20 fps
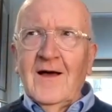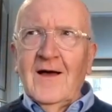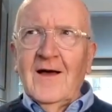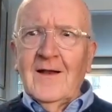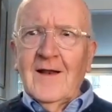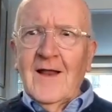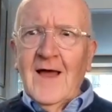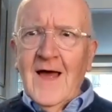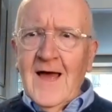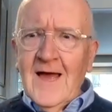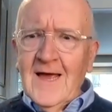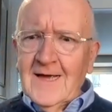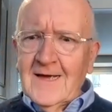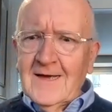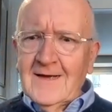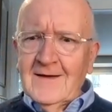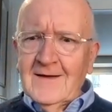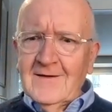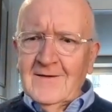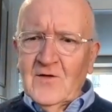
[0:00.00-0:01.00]

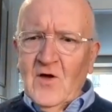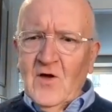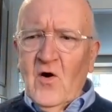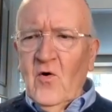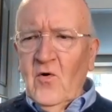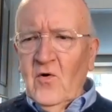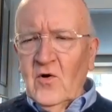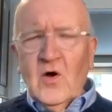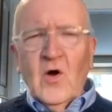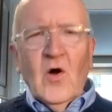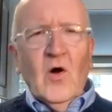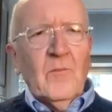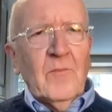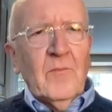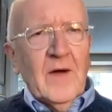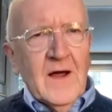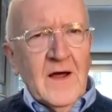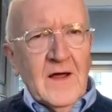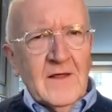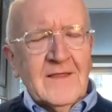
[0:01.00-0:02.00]
like the whole
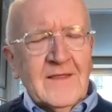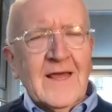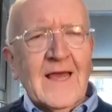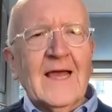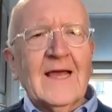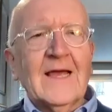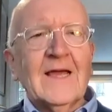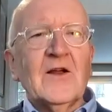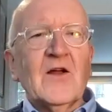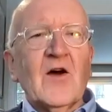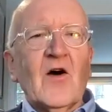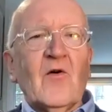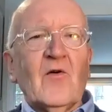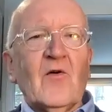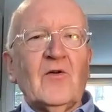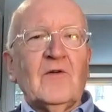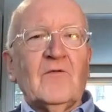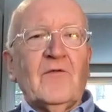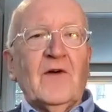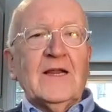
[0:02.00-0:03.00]
Colbert thing, you know,
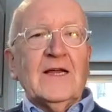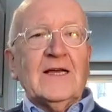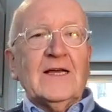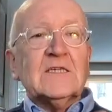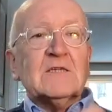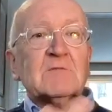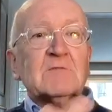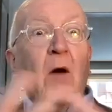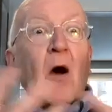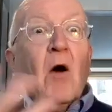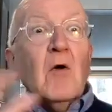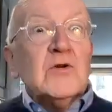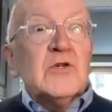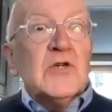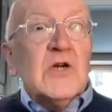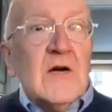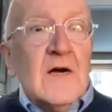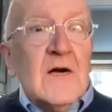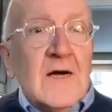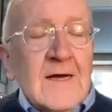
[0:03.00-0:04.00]
you've had
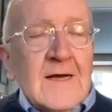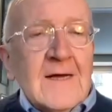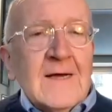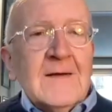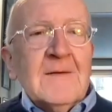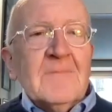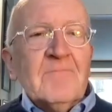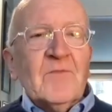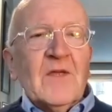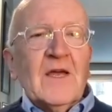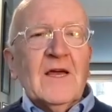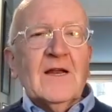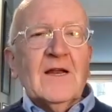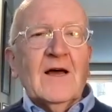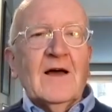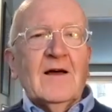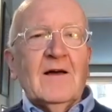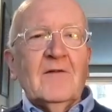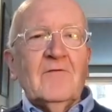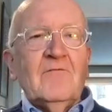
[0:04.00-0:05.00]
exposure in
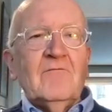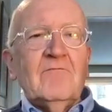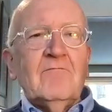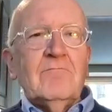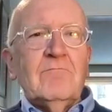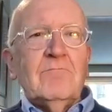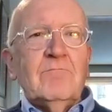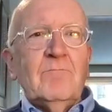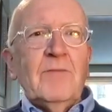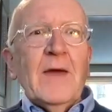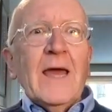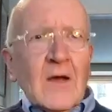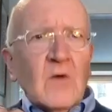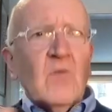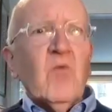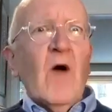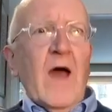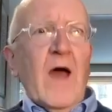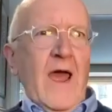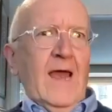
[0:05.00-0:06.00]
a big
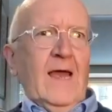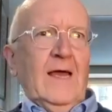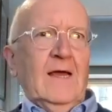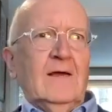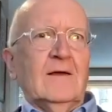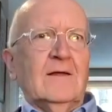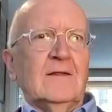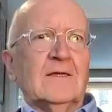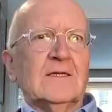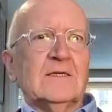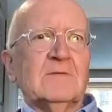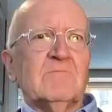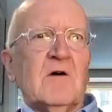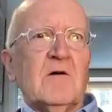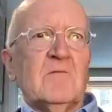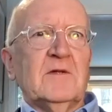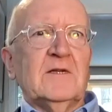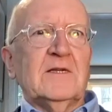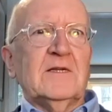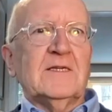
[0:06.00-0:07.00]
way in this
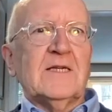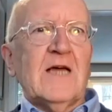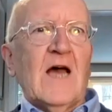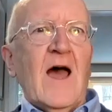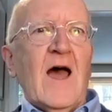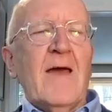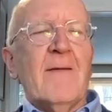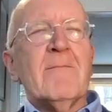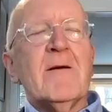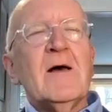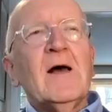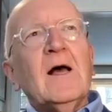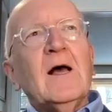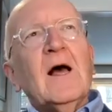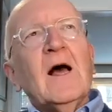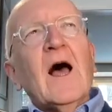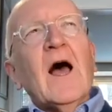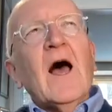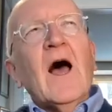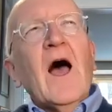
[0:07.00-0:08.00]
moment in time.
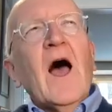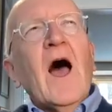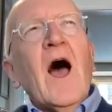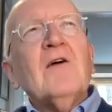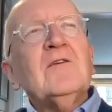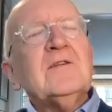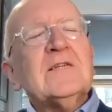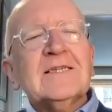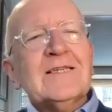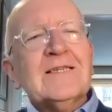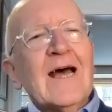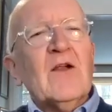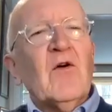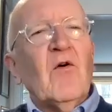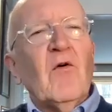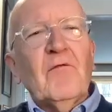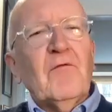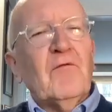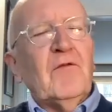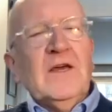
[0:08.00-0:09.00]
How does that
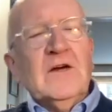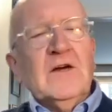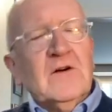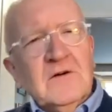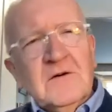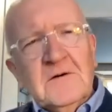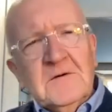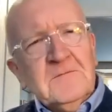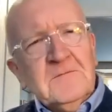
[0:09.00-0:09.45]
all feel?